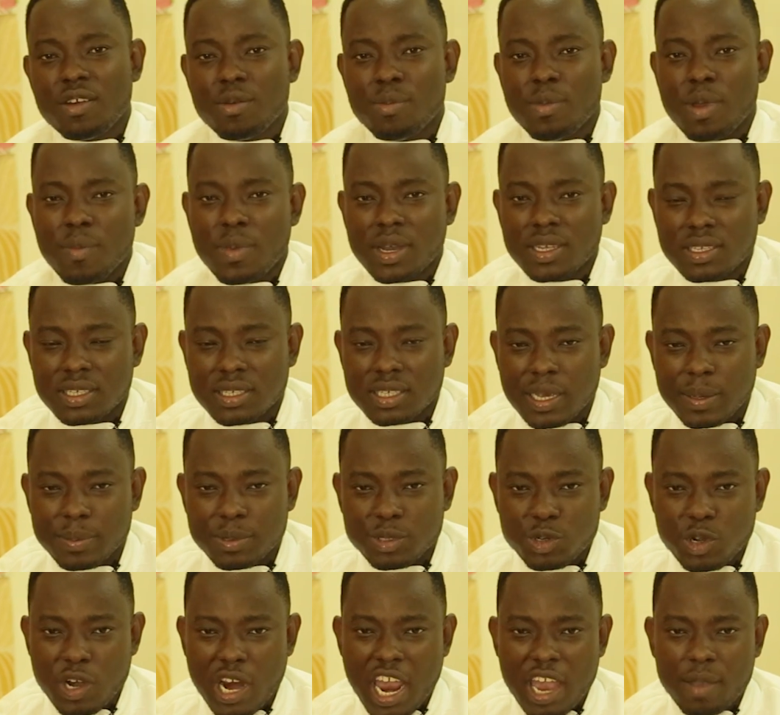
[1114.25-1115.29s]
Remember to
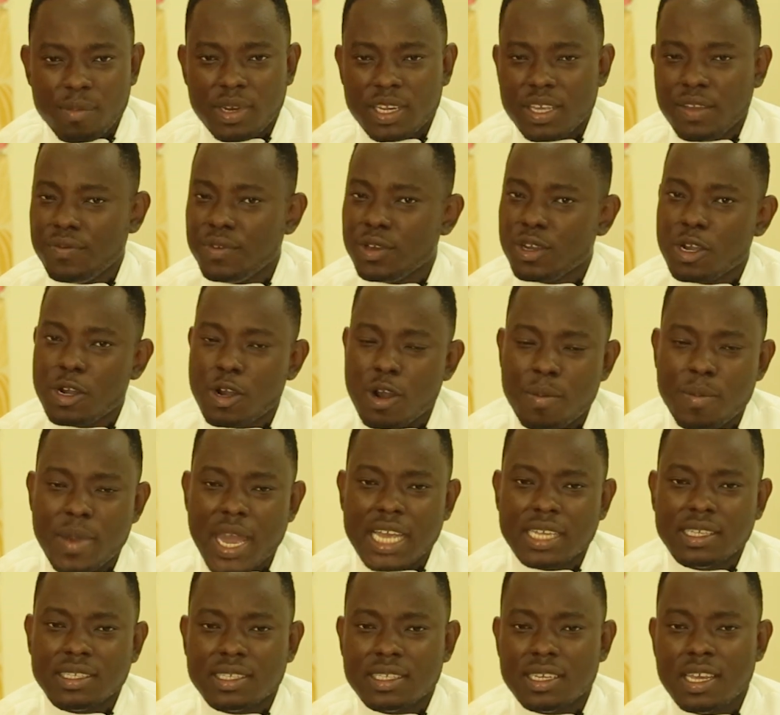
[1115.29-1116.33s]
subscribe, leave your
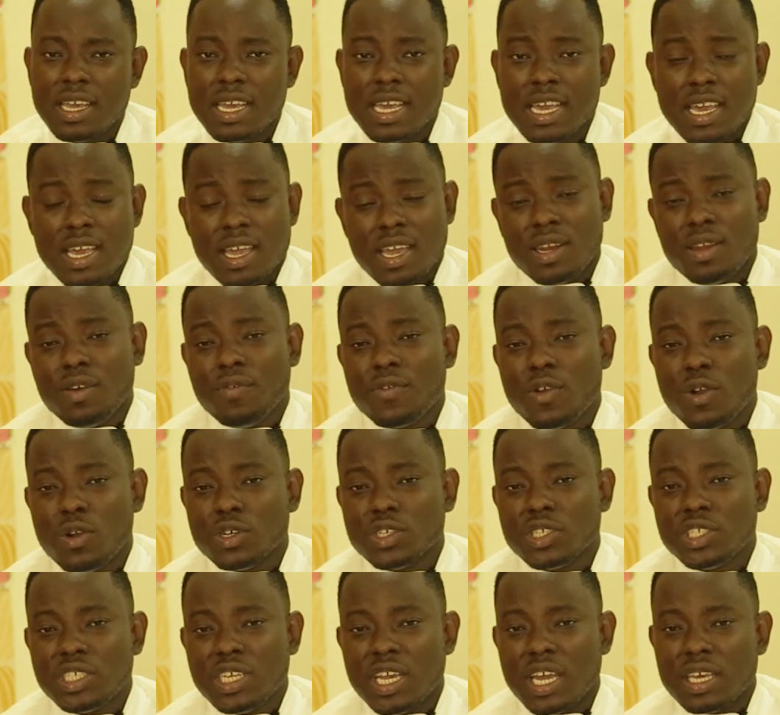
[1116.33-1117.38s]
comments, and of course
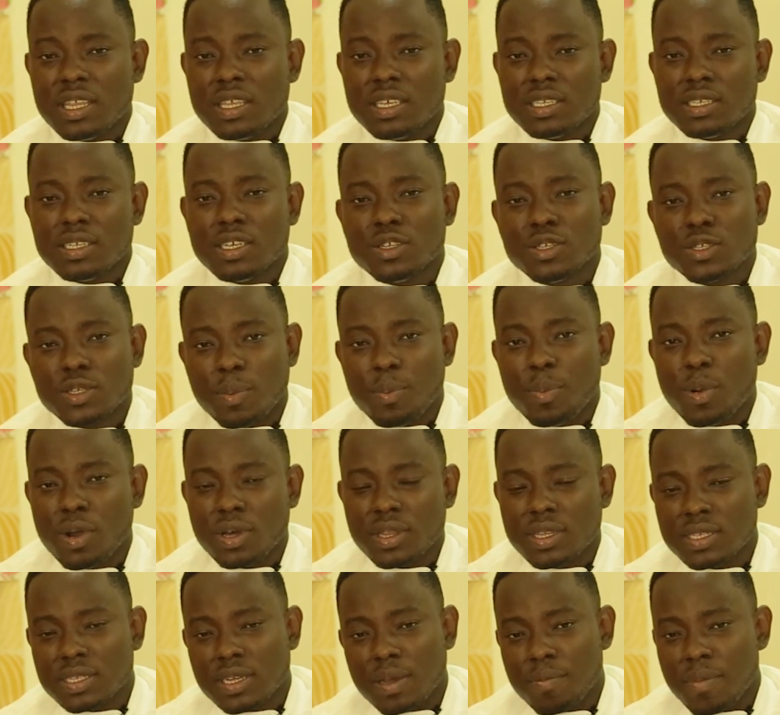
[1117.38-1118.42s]
share this and support
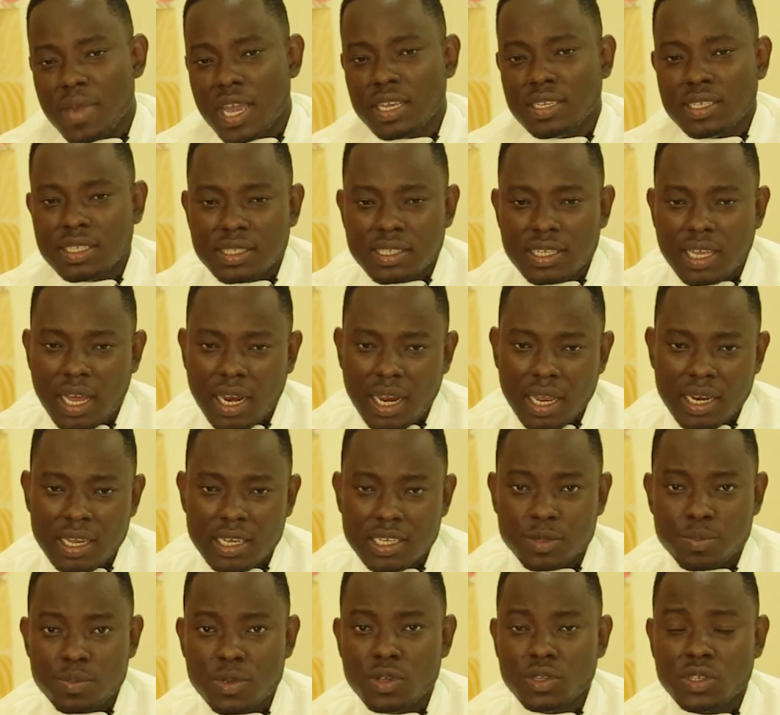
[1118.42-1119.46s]
this amazing talent.
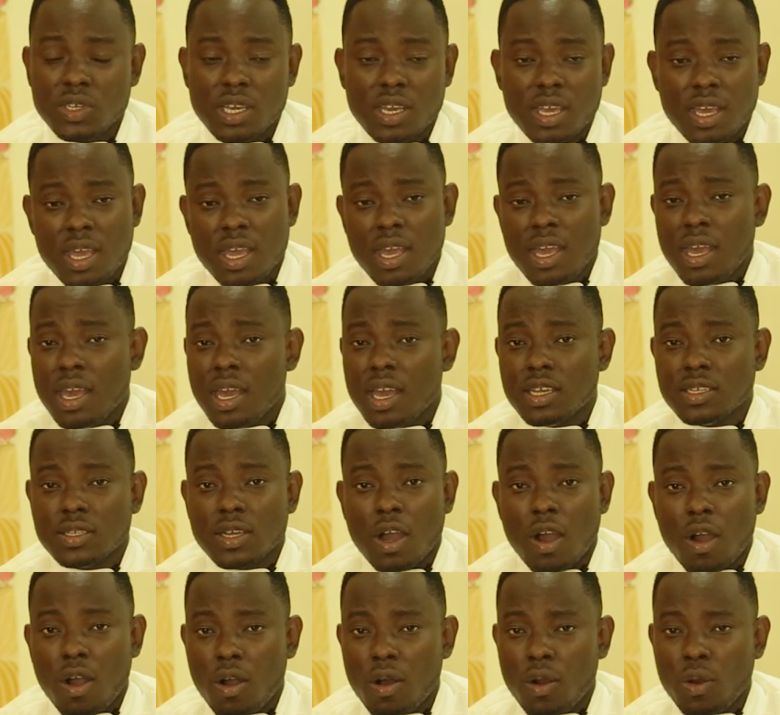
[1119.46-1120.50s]
His music is
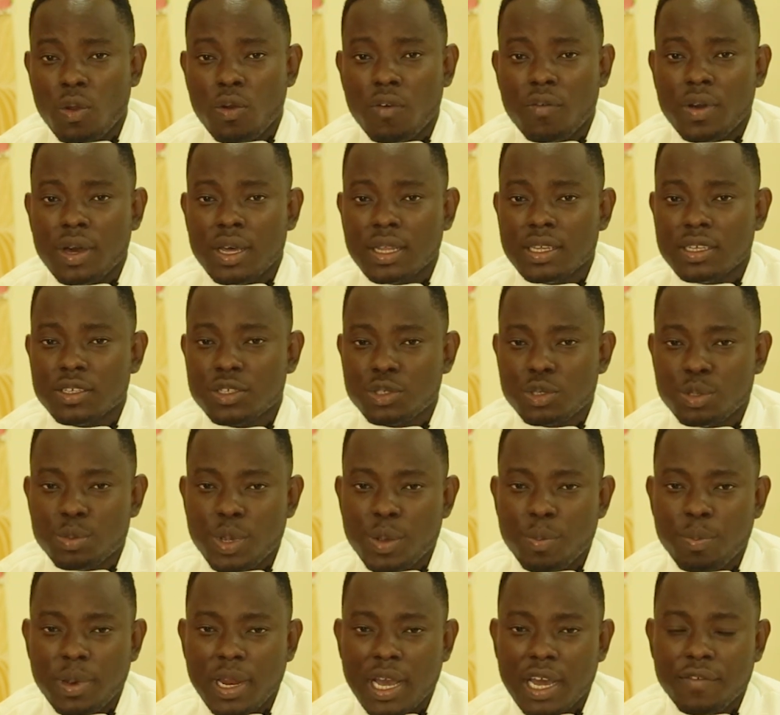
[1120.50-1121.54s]
all over the
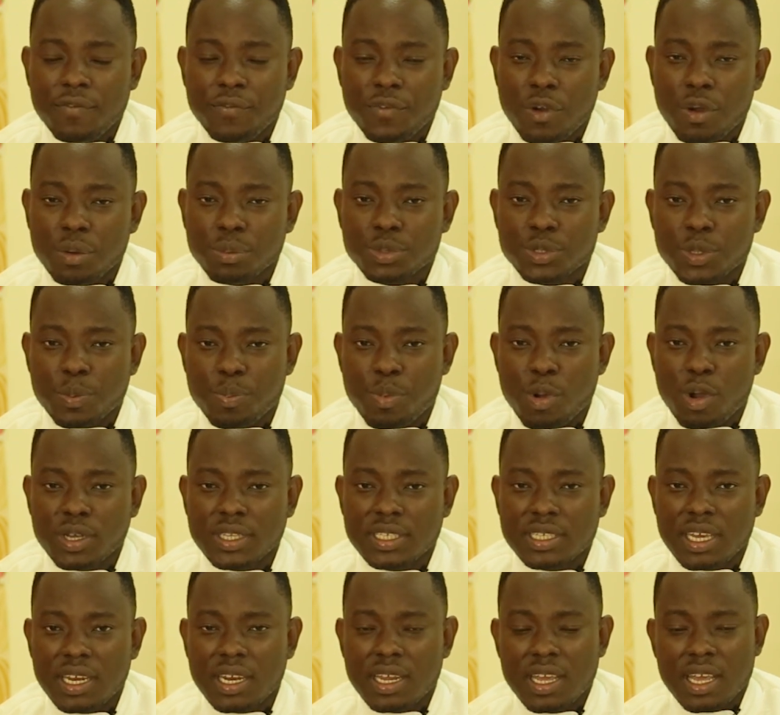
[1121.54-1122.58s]
streaming platform.
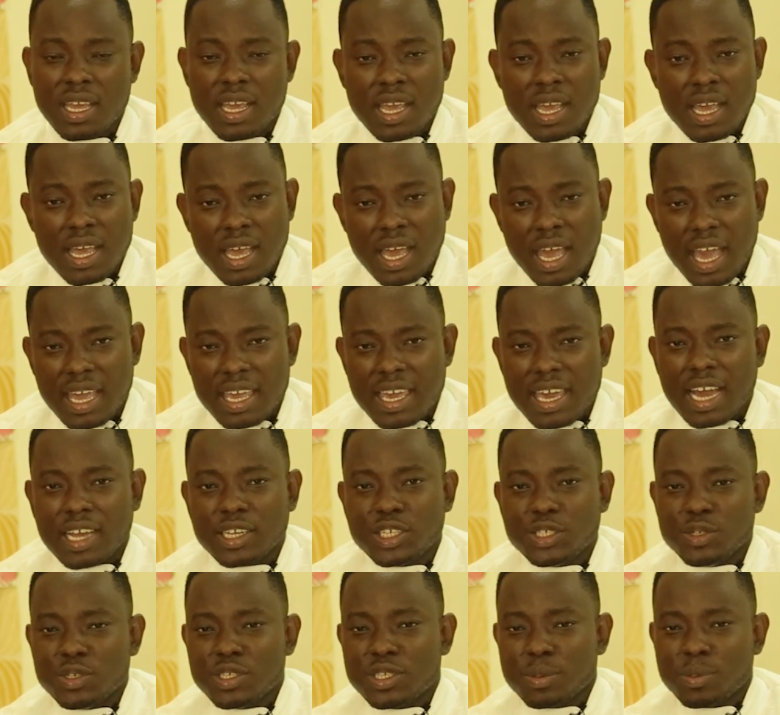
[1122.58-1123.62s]
Support it and
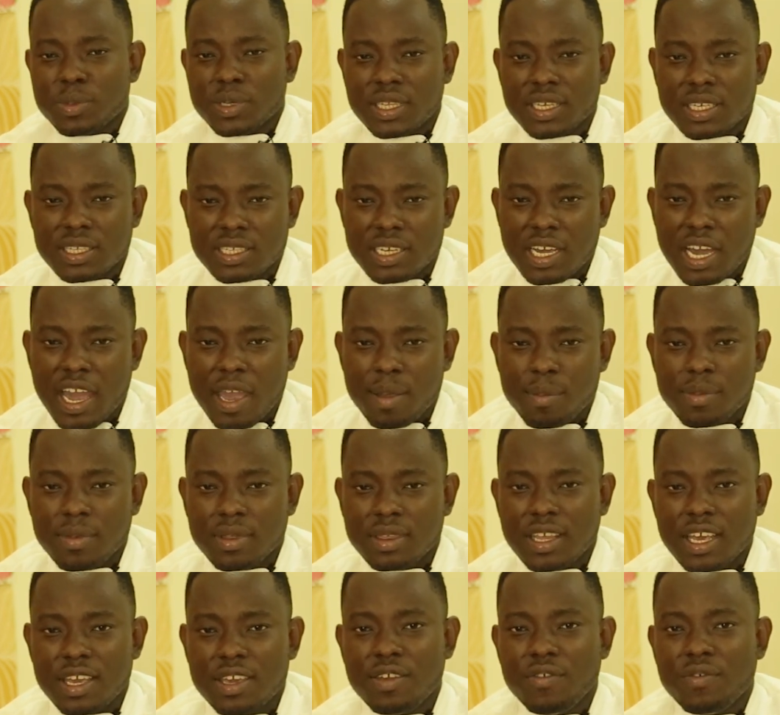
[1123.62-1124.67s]
catch you some other time.
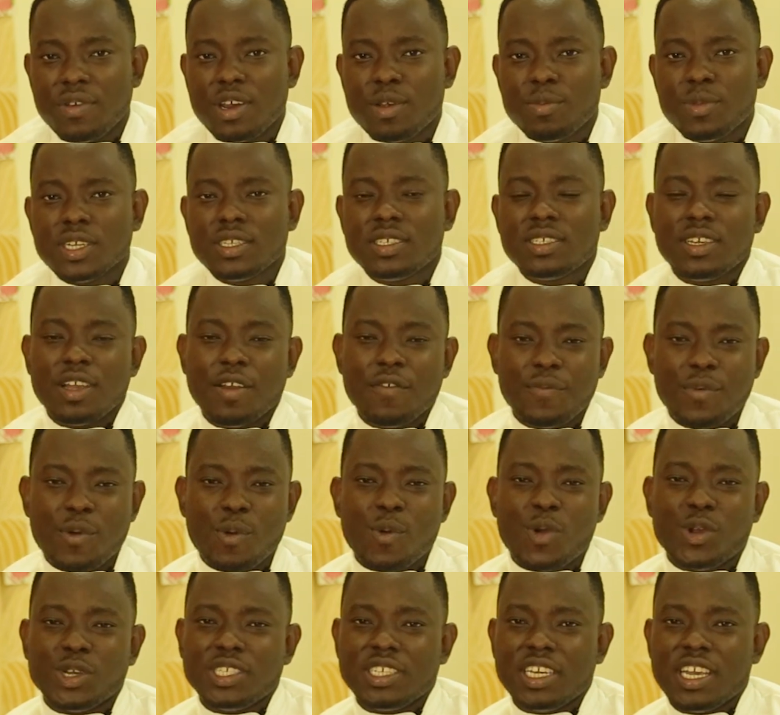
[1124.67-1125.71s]
Thank you very much for
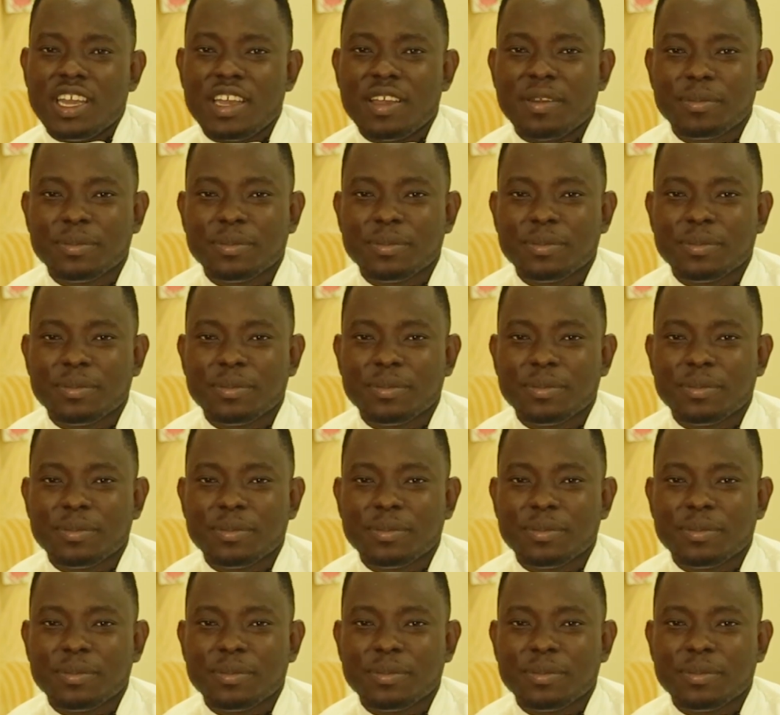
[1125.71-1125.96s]
watching.